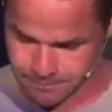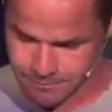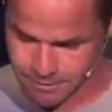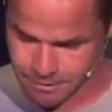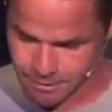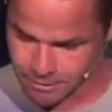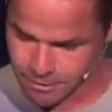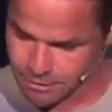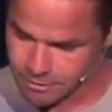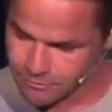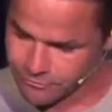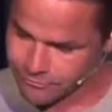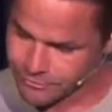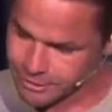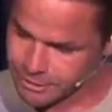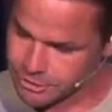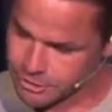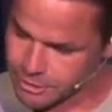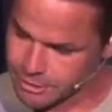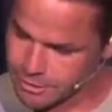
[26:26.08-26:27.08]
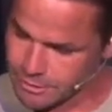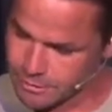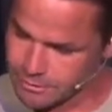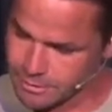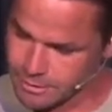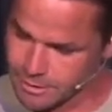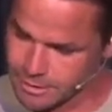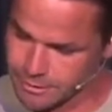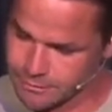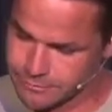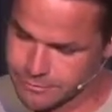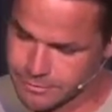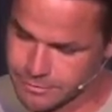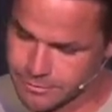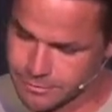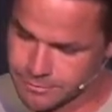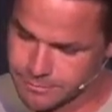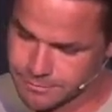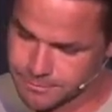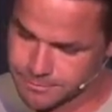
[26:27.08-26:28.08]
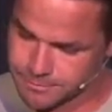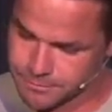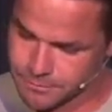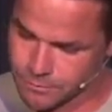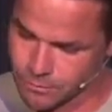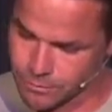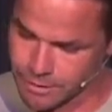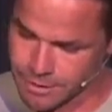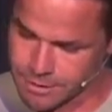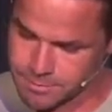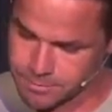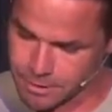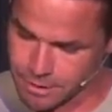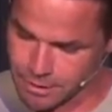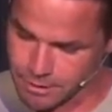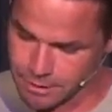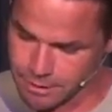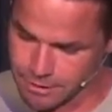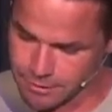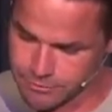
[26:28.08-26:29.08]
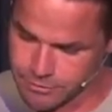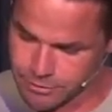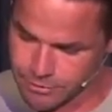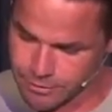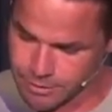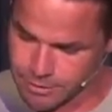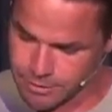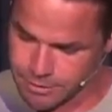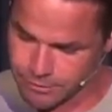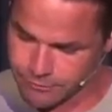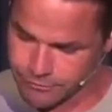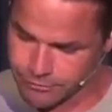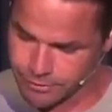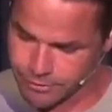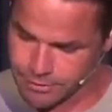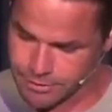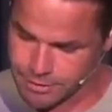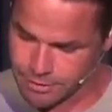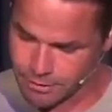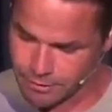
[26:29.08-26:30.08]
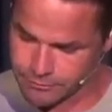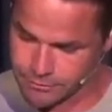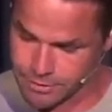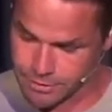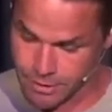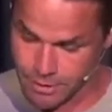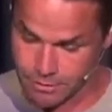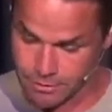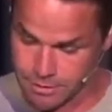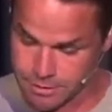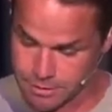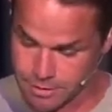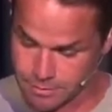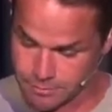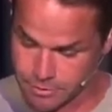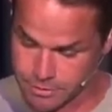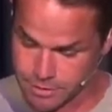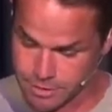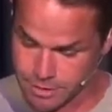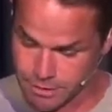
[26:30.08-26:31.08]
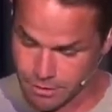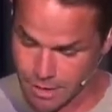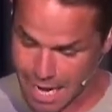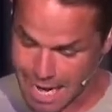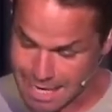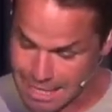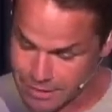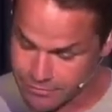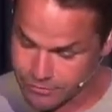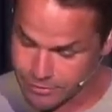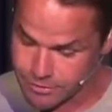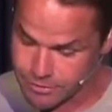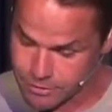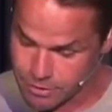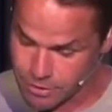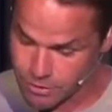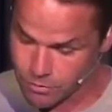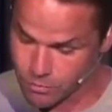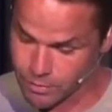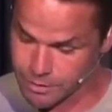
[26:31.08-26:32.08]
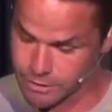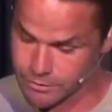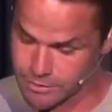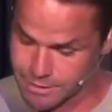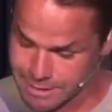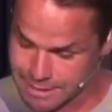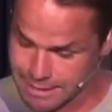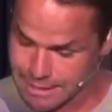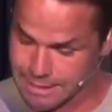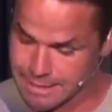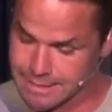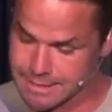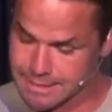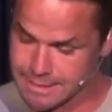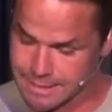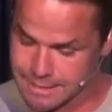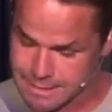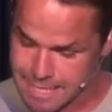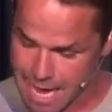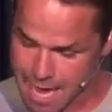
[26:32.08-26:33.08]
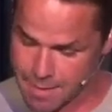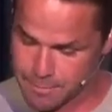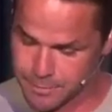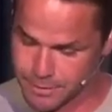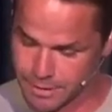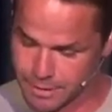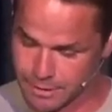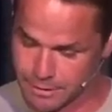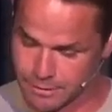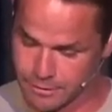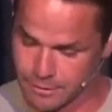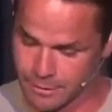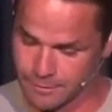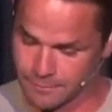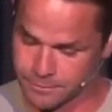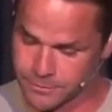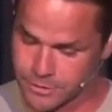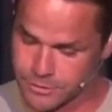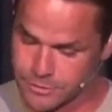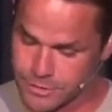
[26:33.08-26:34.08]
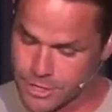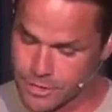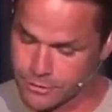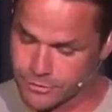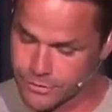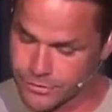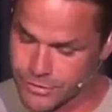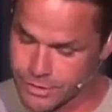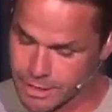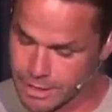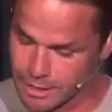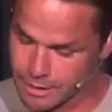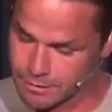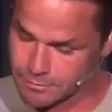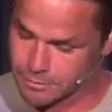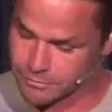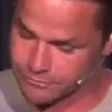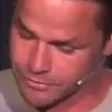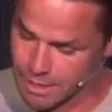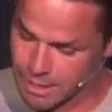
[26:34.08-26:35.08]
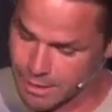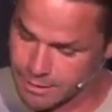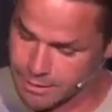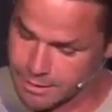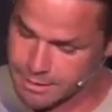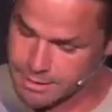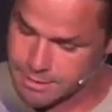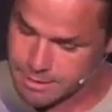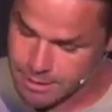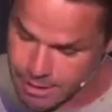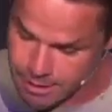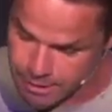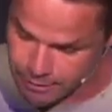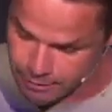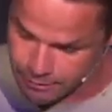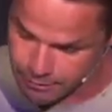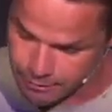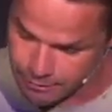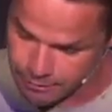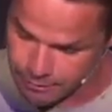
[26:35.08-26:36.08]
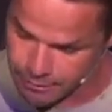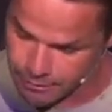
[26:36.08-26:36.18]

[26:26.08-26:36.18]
Look at the fig tree and all the leaves. When they sprout leaves, you can see for yourselves and know that summer's near. Even so, when you see these things happening, you know that the kingdom of God is near.